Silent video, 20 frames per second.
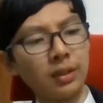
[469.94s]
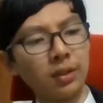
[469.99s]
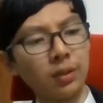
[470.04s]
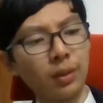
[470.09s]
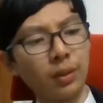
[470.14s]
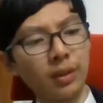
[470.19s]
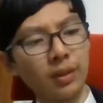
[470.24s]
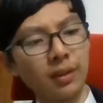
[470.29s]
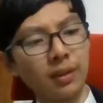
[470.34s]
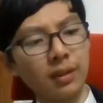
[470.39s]

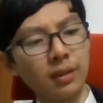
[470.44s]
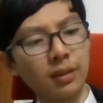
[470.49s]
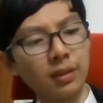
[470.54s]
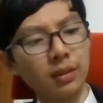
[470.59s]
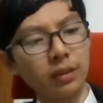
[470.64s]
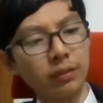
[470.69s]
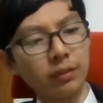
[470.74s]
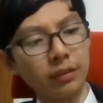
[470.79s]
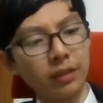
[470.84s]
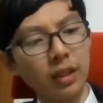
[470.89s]
I think it
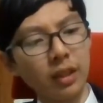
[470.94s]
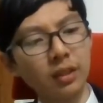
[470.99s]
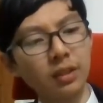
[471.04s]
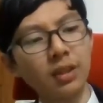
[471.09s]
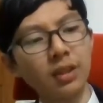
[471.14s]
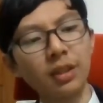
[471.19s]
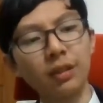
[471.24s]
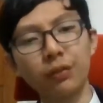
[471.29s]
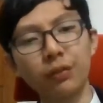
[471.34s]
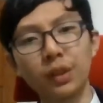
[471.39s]
deserves the
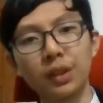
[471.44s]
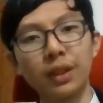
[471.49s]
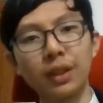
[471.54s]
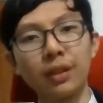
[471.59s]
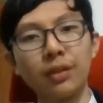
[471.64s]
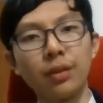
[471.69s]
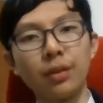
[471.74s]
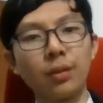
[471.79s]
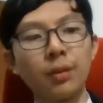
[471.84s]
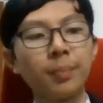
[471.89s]
Oscar? Of course I
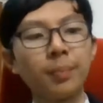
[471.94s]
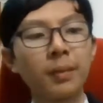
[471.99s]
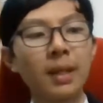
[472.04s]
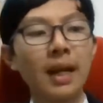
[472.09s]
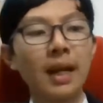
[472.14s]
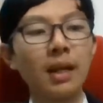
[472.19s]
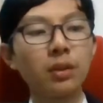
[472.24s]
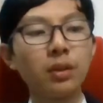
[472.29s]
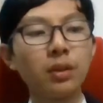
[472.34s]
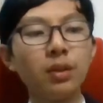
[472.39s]
do.
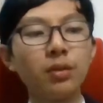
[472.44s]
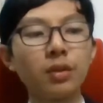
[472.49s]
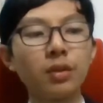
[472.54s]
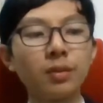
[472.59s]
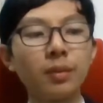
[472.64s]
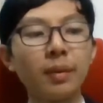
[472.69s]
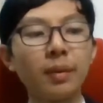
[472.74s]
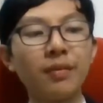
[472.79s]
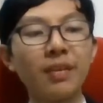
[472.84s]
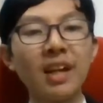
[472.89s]
How Green Was
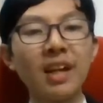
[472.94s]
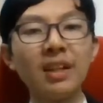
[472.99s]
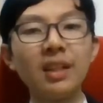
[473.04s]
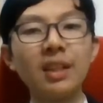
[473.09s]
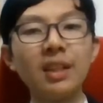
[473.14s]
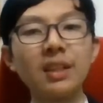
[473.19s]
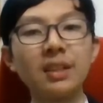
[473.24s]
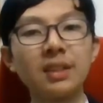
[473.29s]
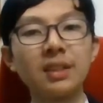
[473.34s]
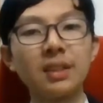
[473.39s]
My
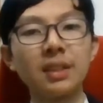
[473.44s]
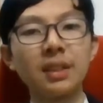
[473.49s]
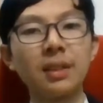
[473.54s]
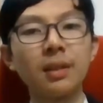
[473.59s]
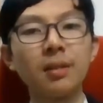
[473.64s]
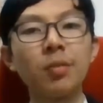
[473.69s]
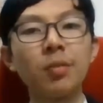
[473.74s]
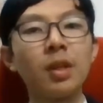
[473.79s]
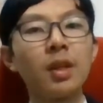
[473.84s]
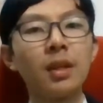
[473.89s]
Valley is
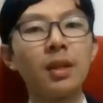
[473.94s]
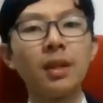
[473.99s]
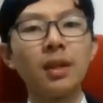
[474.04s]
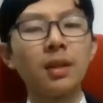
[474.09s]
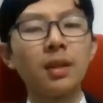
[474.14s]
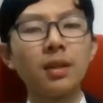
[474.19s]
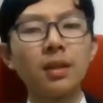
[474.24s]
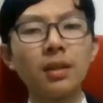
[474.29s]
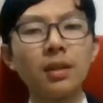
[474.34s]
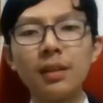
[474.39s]
a
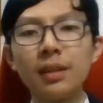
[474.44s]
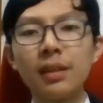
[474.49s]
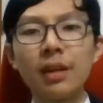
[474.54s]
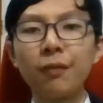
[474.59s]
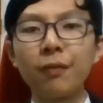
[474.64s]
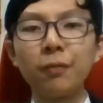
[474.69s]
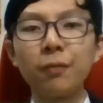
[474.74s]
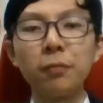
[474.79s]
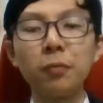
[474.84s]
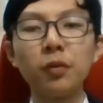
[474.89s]
good
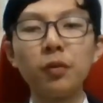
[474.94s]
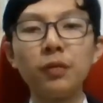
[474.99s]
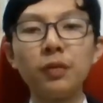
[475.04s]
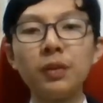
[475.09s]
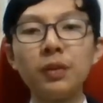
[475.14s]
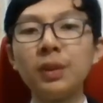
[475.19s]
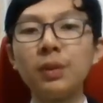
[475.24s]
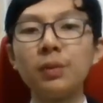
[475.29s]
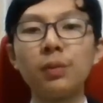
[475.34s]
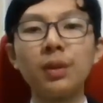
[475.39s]
enough
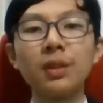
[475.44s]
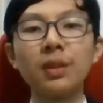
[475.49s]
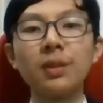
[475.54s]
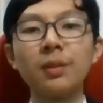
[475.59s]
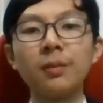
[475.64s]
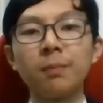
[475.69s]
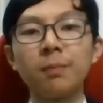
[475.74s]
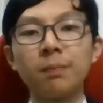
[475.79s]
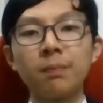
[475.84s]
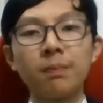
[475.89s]
movie with
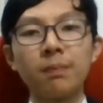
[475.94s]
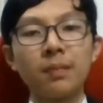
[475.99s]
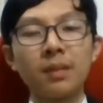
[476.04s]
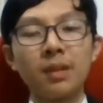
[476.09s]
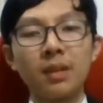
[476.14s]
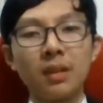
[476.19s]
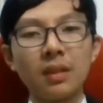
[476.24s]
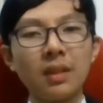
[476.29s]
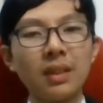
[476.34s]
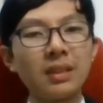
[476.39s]

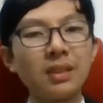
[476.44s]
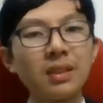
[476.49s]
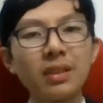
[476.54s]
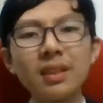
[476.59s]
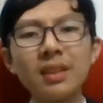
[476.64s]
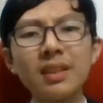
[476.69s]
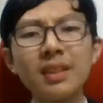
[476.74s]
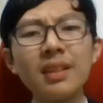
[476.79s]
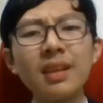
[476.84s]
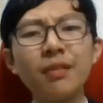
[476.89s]
it's a
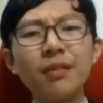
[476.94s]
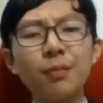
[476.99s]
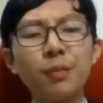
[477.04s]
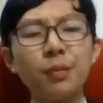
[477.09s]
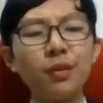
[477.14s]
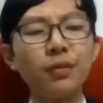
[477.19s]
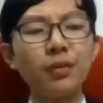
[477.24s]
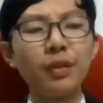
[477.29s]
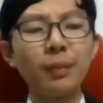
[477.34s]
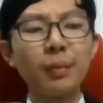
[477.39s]
good enough
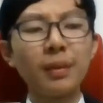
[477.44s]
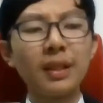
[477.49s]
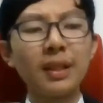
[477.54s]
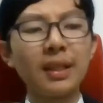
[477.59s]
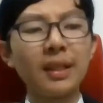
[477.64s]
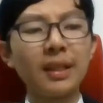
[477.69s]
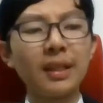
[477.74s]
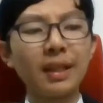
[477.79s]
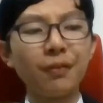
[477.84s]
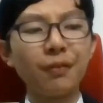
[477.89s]
movie, but
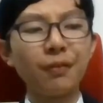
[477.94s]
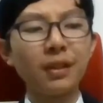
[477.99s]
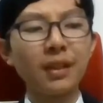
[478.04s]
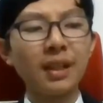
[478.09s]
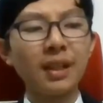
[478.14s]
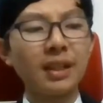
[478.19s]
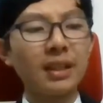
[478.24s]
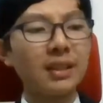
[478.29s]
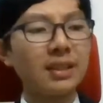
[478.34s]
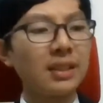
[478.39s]
then I feel
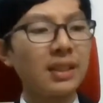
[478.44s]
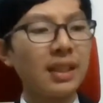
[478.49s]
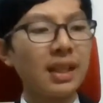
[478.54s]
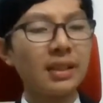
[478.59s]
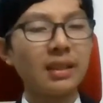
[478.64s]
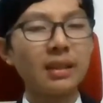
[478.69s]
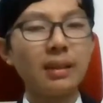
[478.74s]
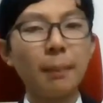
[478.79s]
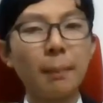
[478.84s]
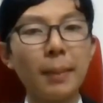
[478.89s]
like it's
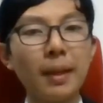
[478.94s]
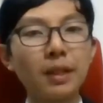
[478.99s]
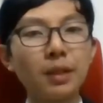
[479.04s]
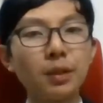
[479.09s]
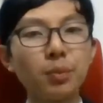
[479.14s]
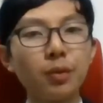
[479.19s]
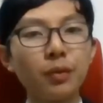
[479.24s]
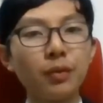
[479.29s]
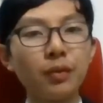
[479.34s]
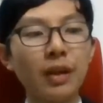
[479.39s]
not the
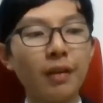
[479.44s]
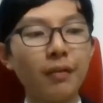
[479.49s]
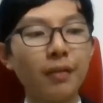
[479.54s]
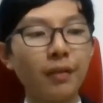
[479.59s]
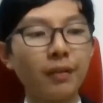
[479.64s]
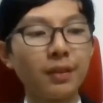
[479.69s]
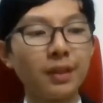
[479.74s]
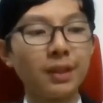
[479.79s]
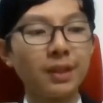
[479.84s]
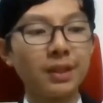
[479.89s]
best movie I've
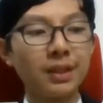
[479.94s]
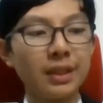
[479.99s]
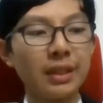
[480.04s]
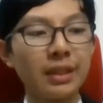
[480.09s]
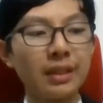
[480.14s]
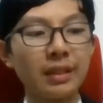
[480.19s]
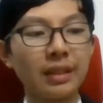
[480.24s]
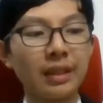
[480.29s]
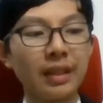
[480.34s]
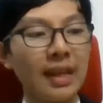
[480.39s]
ever
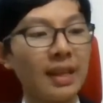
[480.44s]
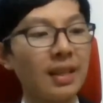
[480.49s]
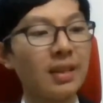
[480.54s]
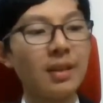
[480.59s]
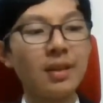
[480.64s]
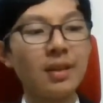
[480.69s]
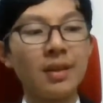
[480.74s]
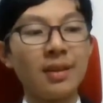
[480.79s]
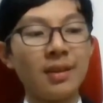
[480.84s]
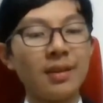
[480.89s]
seen again.
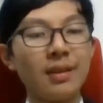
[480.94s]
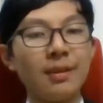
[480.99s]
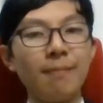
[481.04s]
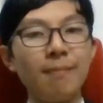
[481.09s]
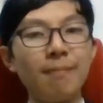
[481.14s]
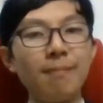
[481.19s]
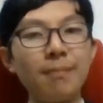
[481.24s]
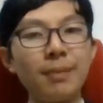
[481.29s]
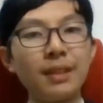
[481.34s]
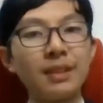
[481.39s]

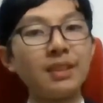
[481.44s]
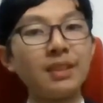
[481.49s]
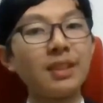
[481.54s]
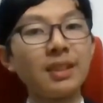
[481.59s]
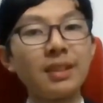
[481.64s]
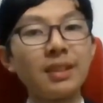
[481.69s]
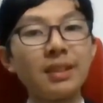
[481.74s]
Mm, but